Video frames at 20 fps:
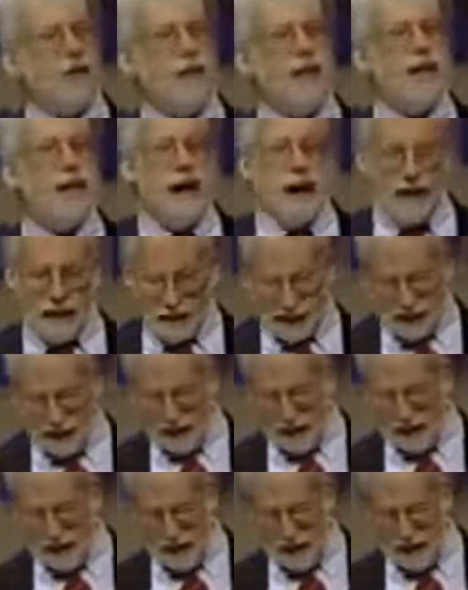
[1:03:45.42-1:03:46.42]
there's the
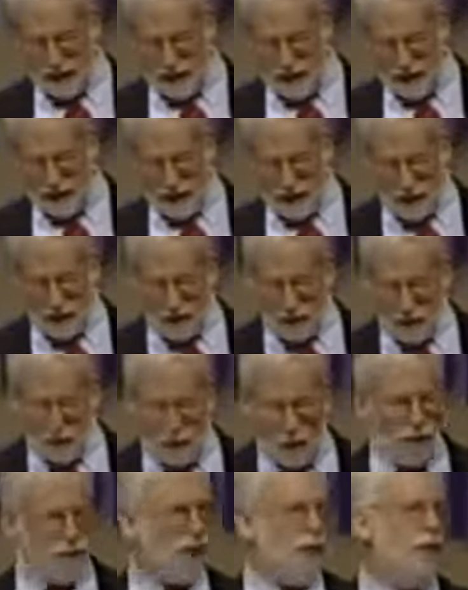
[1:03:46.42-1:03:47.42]
case of the
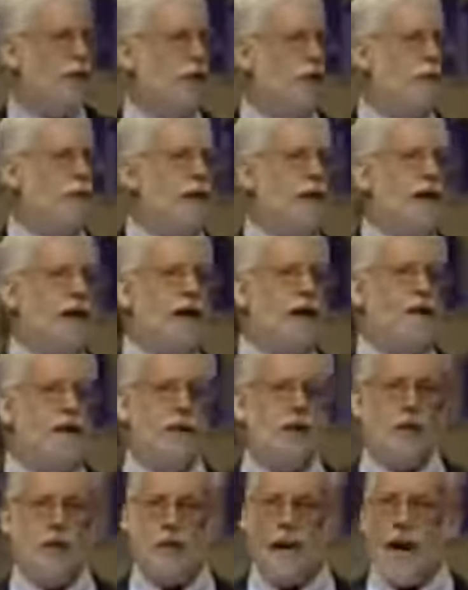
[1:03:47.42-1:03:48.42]
woman who was married
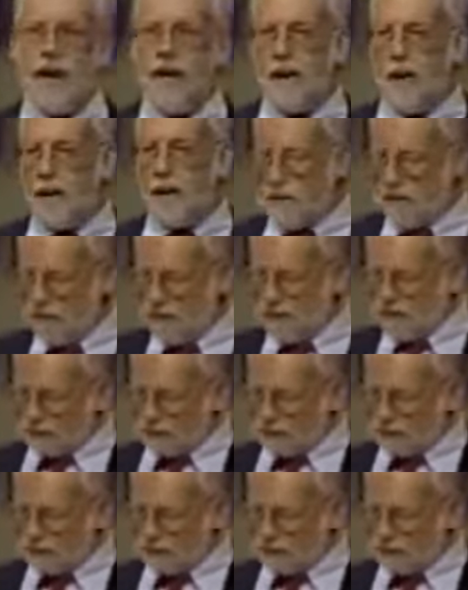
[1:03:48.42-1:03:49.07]
to a Shriner.